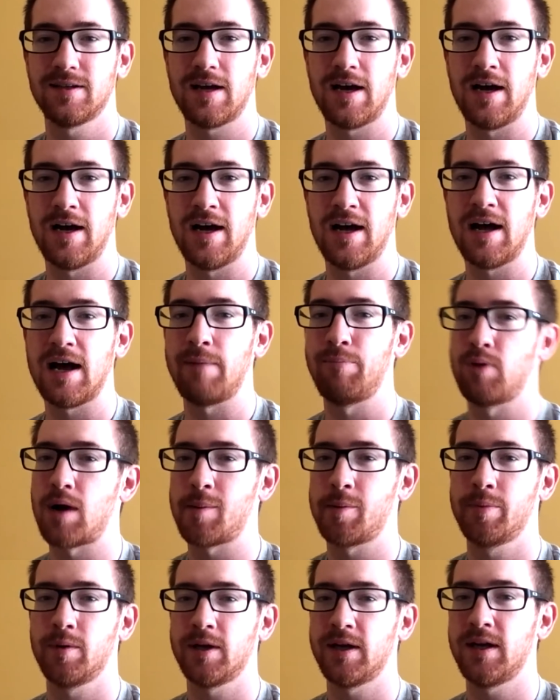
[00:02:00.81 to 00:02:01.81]
Uh, I
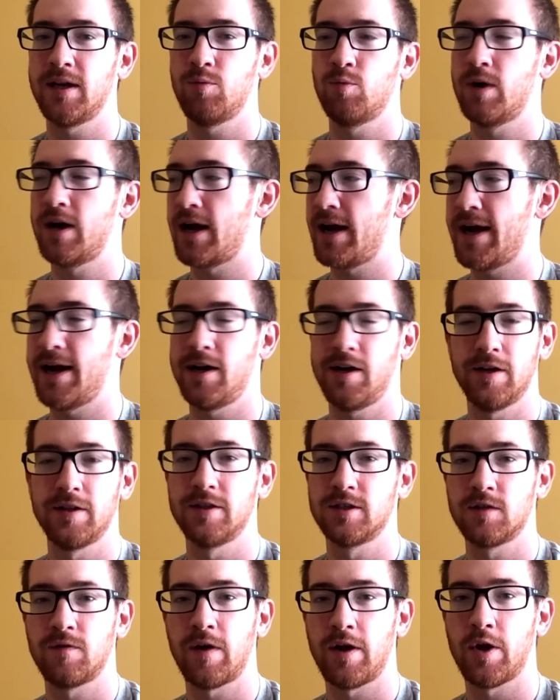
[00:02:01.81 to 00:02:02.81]
probably, when I edited
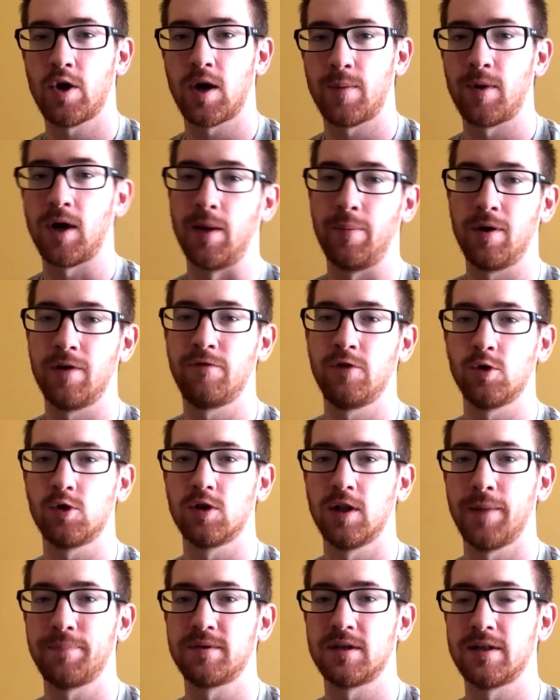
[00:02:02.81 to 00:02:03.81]
this video, I probably put a few
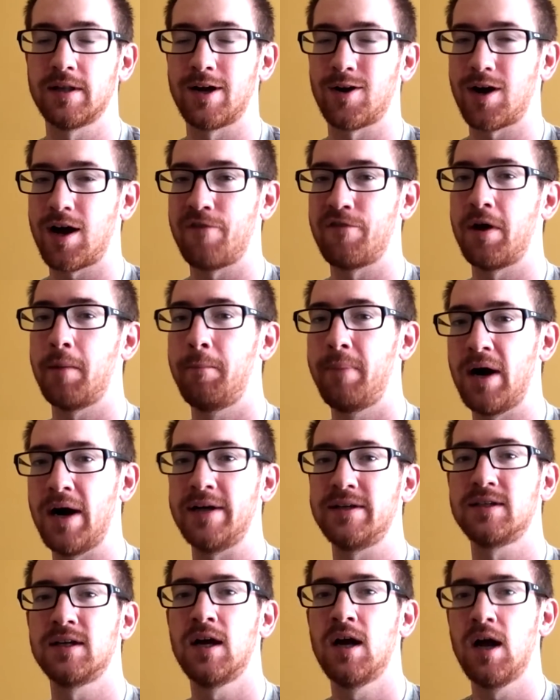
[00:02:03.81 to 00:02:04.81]
clips in there of it,
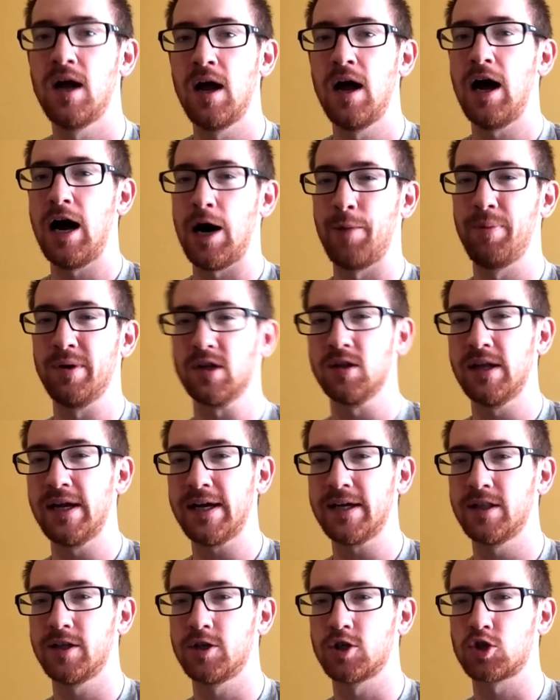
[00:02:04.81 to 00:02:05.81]
but I'll put a
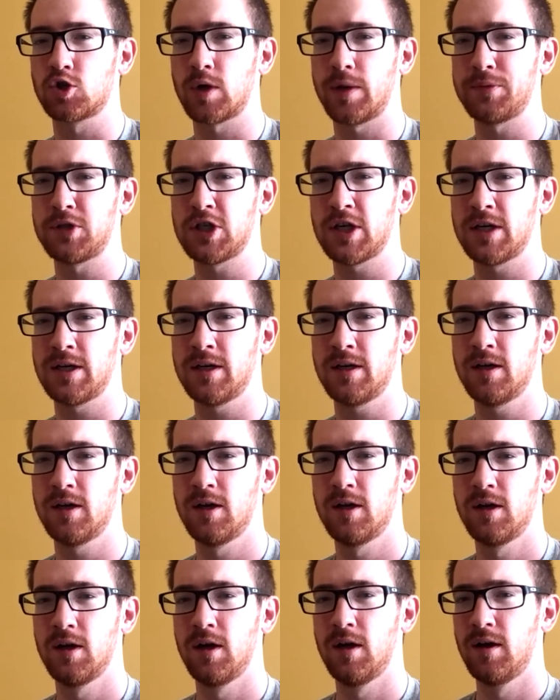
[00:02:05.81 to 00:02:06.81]
link in the description.
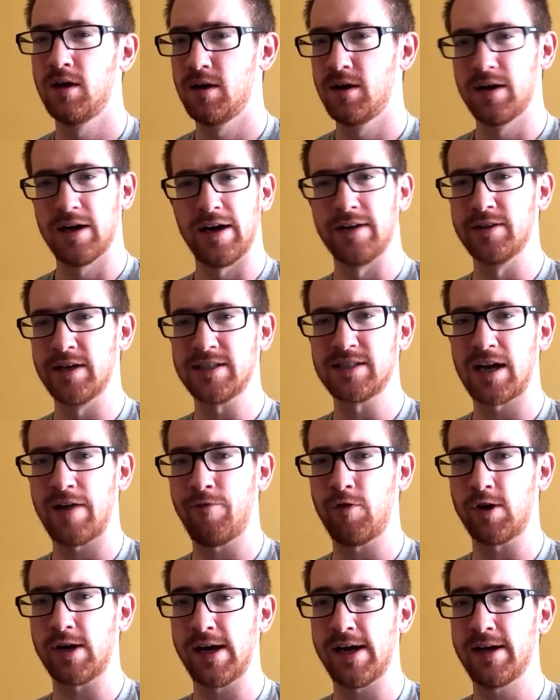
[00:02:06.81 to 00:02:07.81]
Unless I
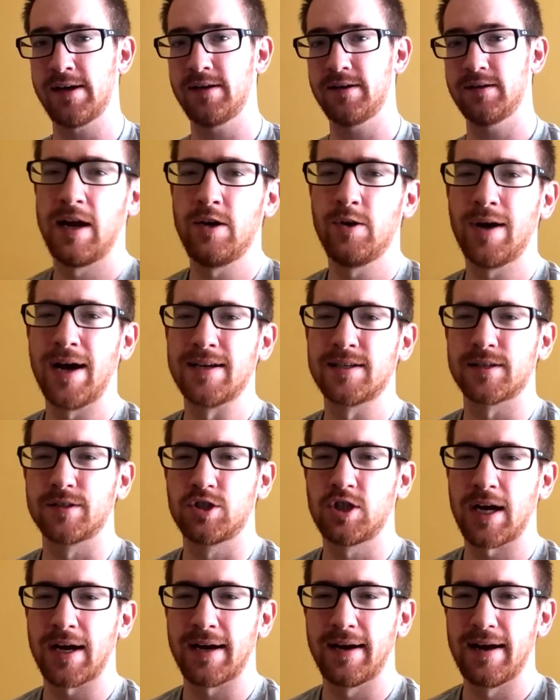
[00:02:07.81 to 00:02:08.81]
forget, and you guys can
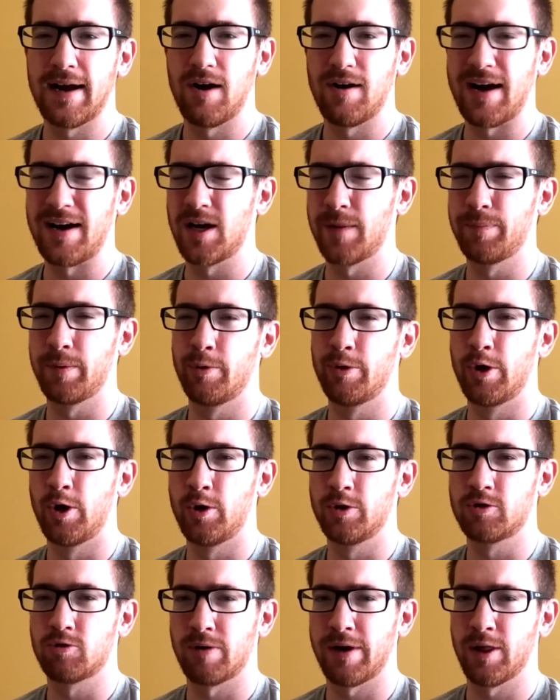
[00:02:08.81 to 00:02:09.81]
check it out. I'd upload the
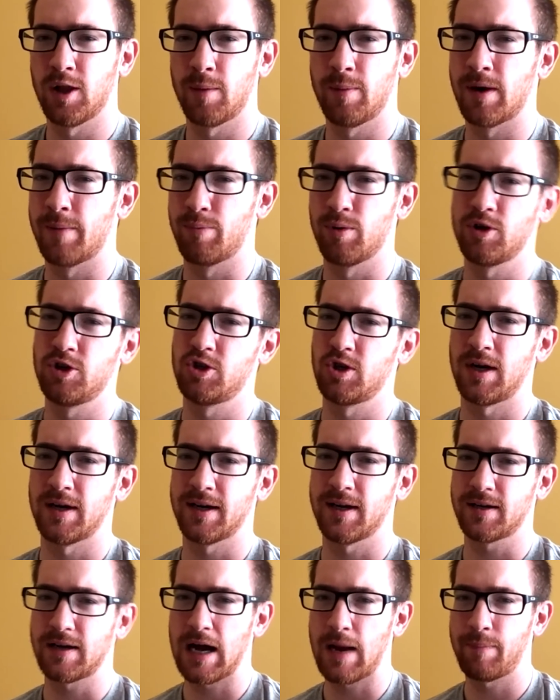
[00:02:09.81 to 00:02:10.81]
whole trailer, but I'm pretty sure I'd
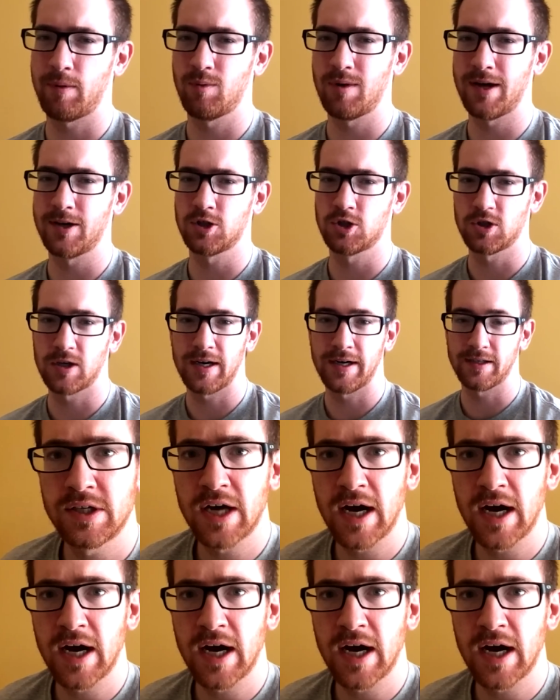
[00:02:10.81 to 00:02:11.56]
get copyright strike.